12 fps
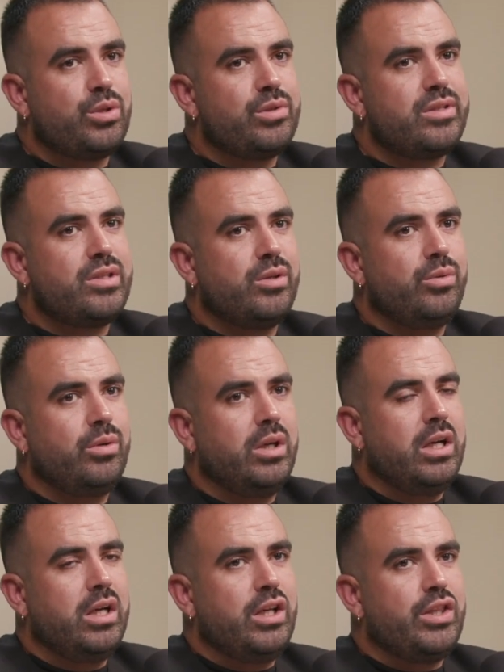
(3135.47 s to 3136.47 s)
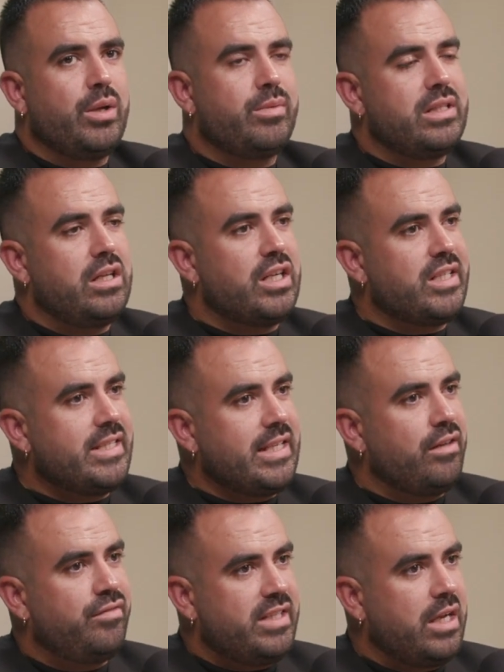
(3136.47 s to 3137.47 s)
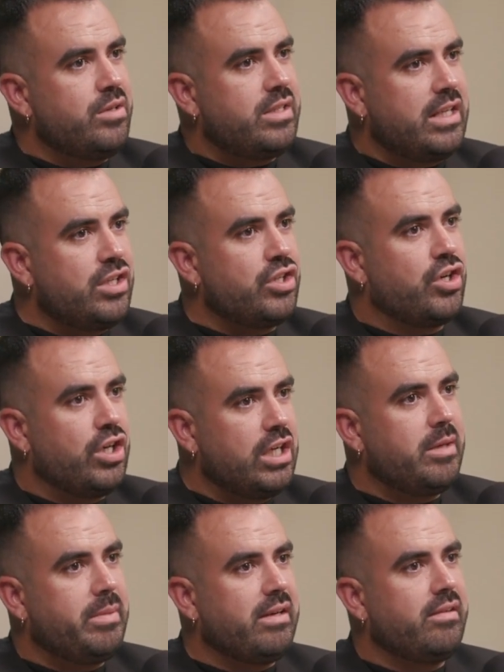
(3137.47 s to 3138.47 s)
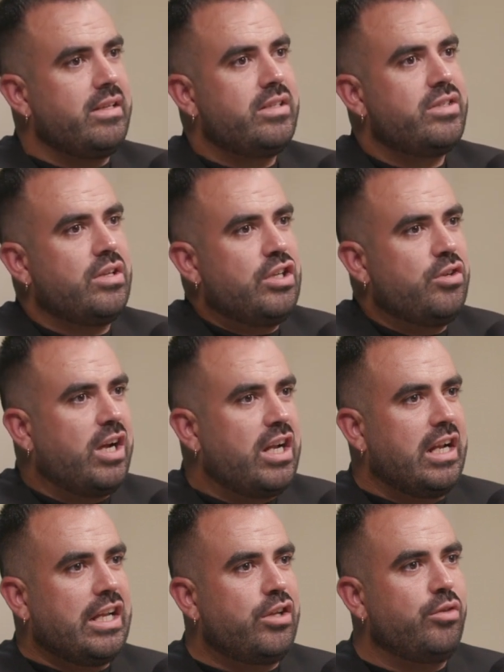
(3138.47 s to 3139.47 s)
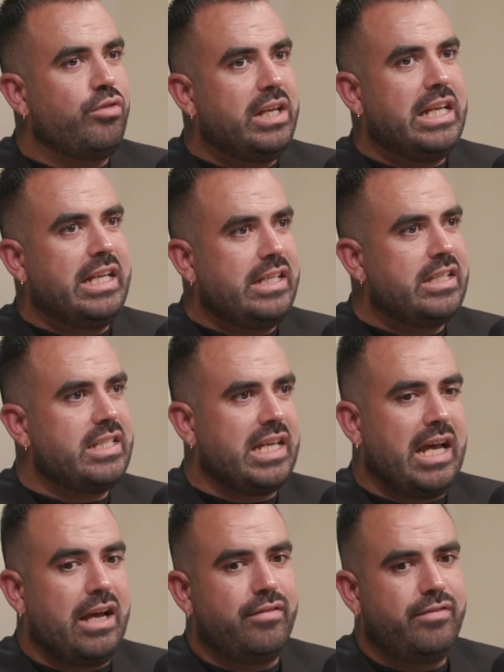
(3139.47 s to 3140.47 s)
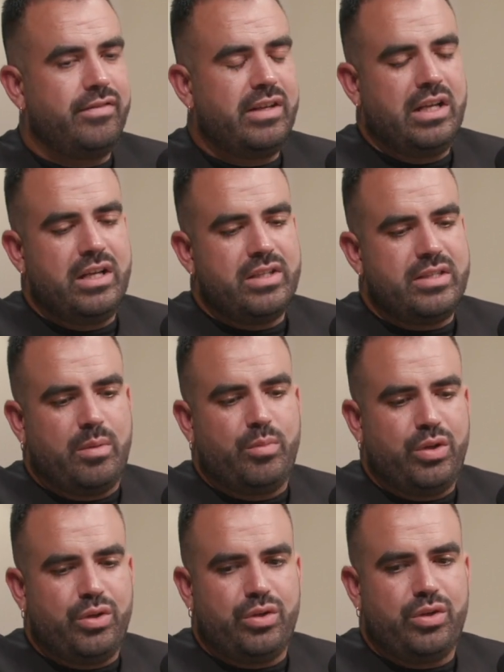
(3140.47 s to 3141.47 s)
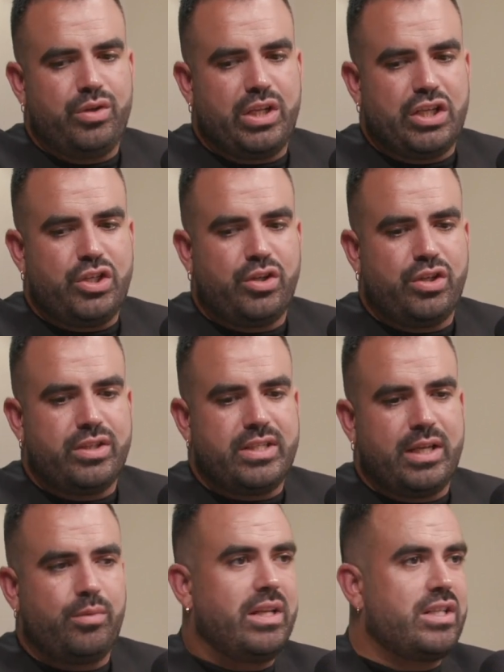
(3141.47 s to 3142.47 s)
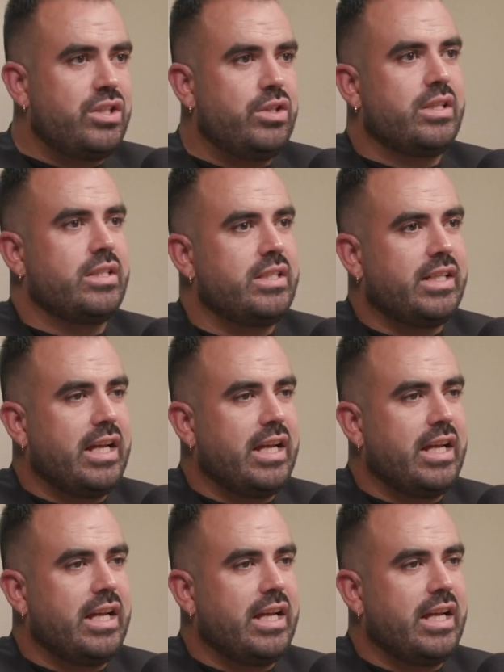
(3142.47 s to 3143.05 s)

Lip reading: But also... there was a lot of self-doubt in that early period. So you kind of like, you really needed to have someone that you could say, well, let's do this